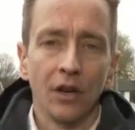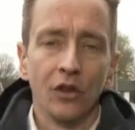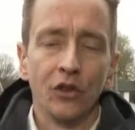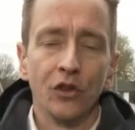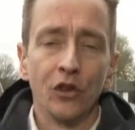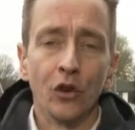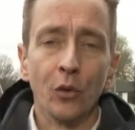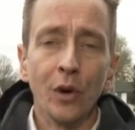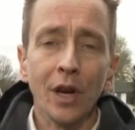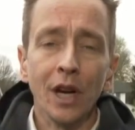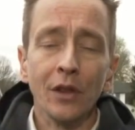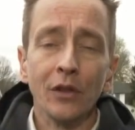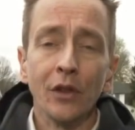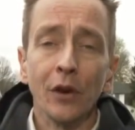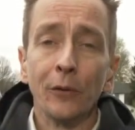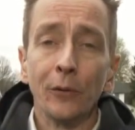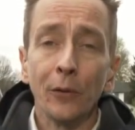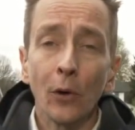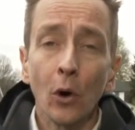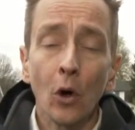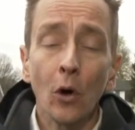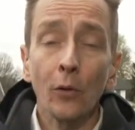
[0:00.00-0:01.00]
To read the
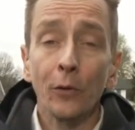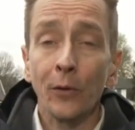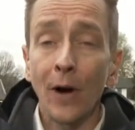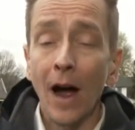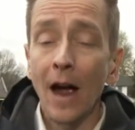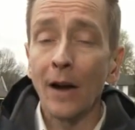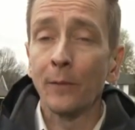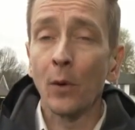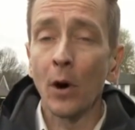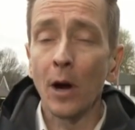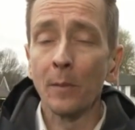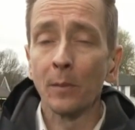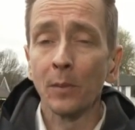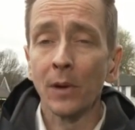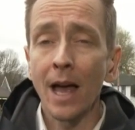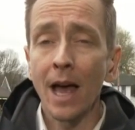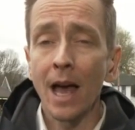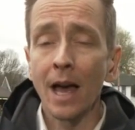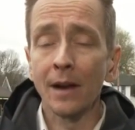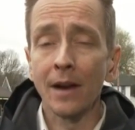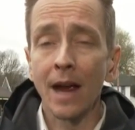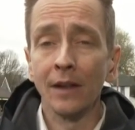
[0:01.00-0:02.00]
full five-point
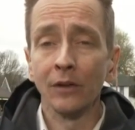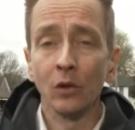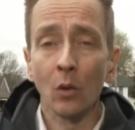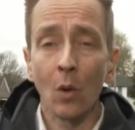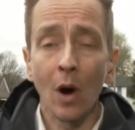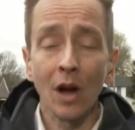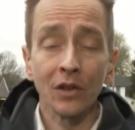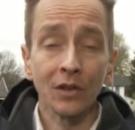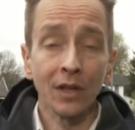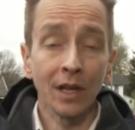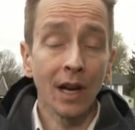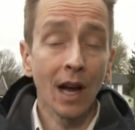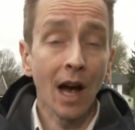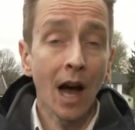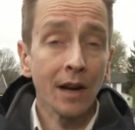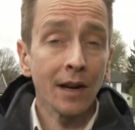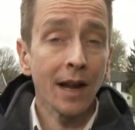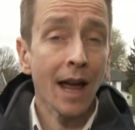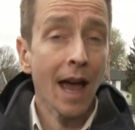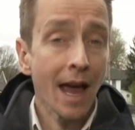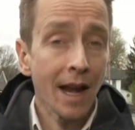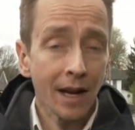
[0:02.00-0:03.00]
plan and to watch the
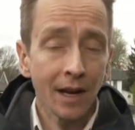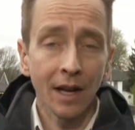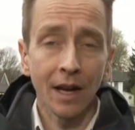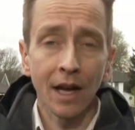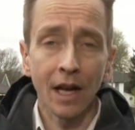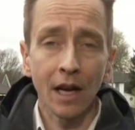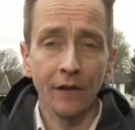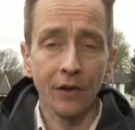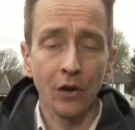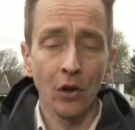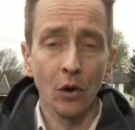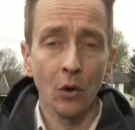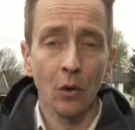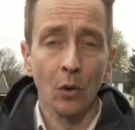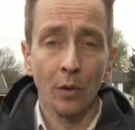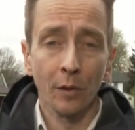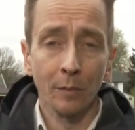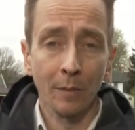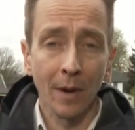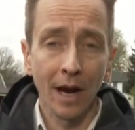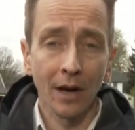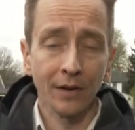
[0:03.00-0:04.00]
unedited interview with
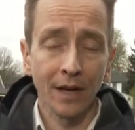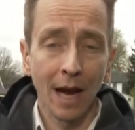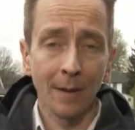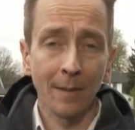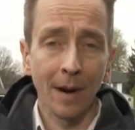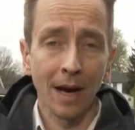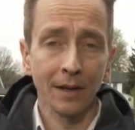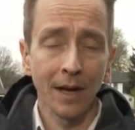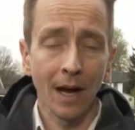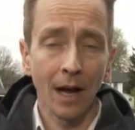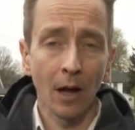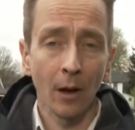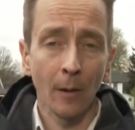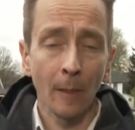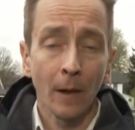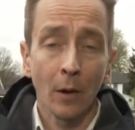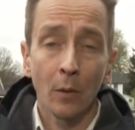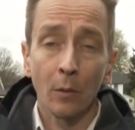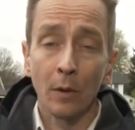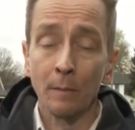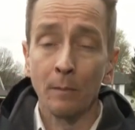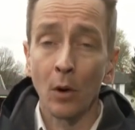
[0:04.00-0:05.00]
Mayor Dan Mandell,
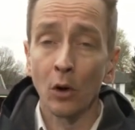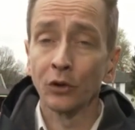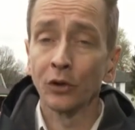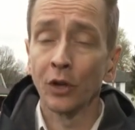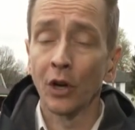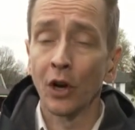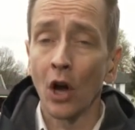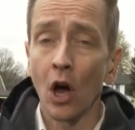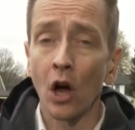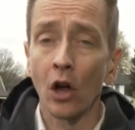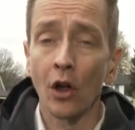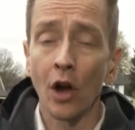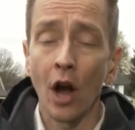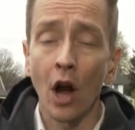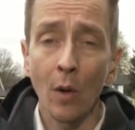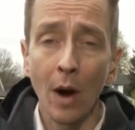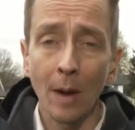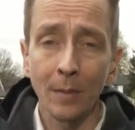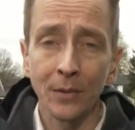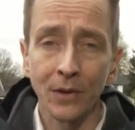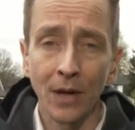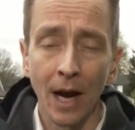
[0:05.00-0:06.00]
we posted it all on our
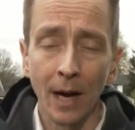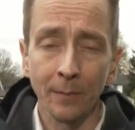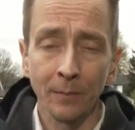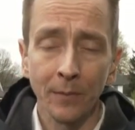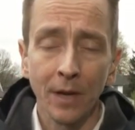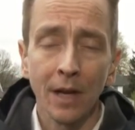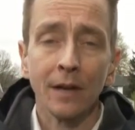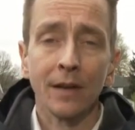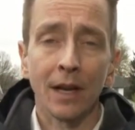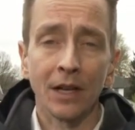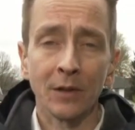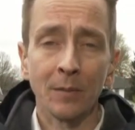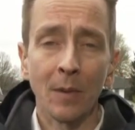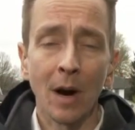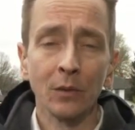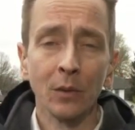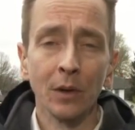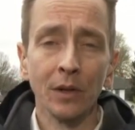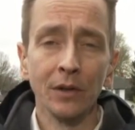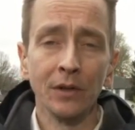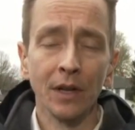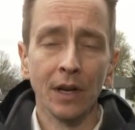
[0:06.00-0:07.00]
website. That's
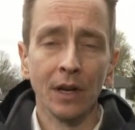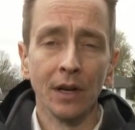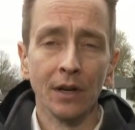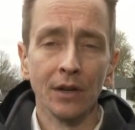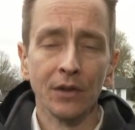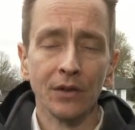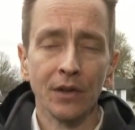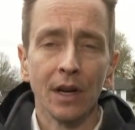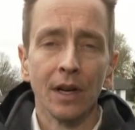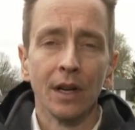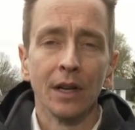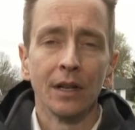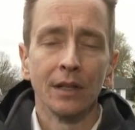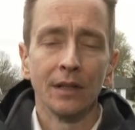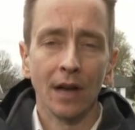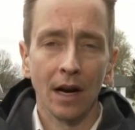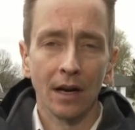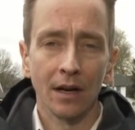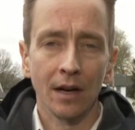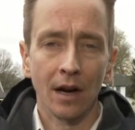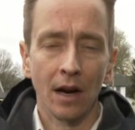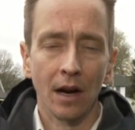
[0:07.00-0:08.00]

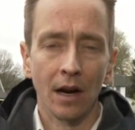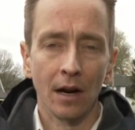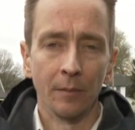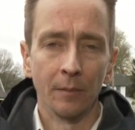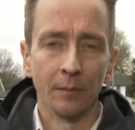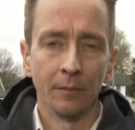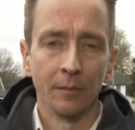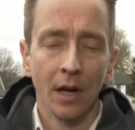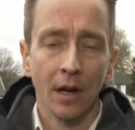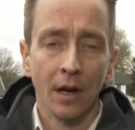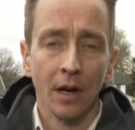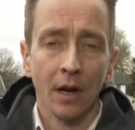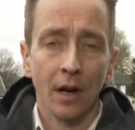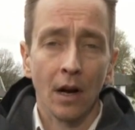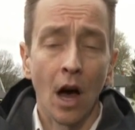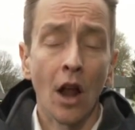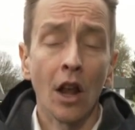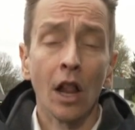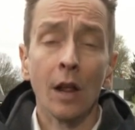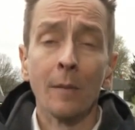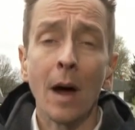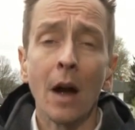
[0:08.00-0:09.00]
mytwintiers.com. On
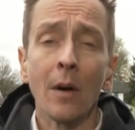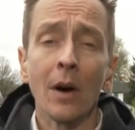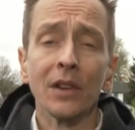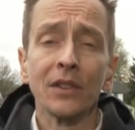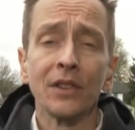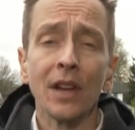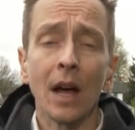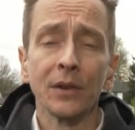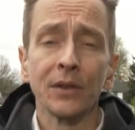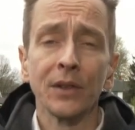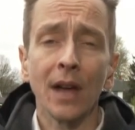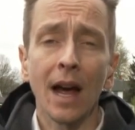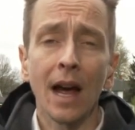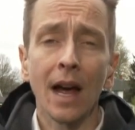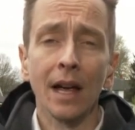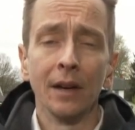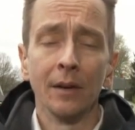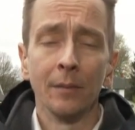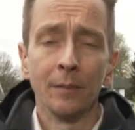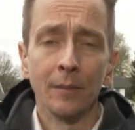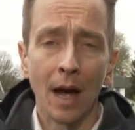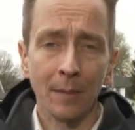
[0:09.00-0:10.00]
Elmira South Side,
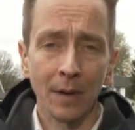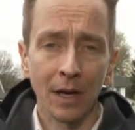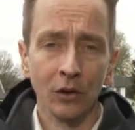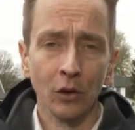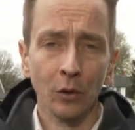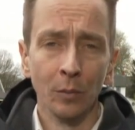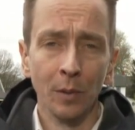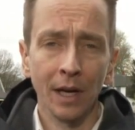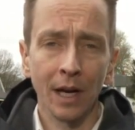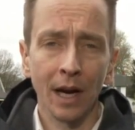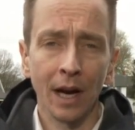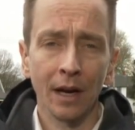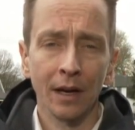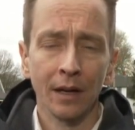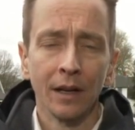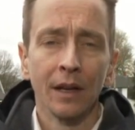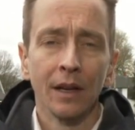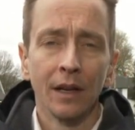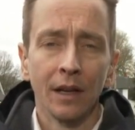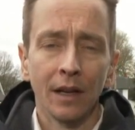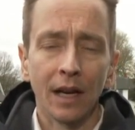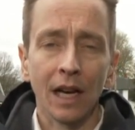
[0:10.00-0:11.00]
I'm Nick Dubina,
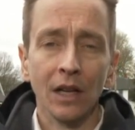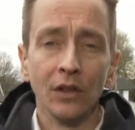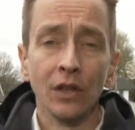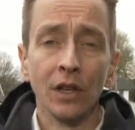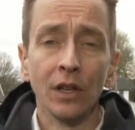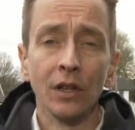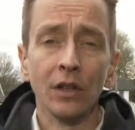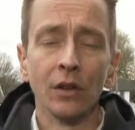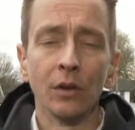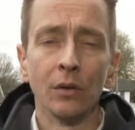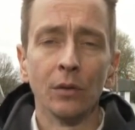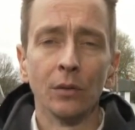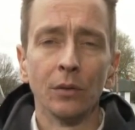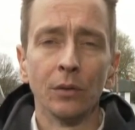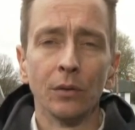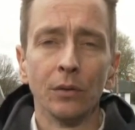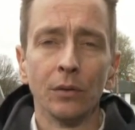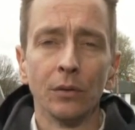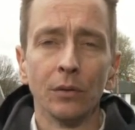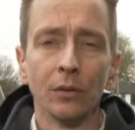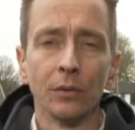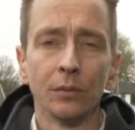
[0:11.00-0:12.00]
18
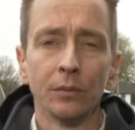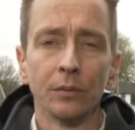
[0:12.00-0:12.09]
News.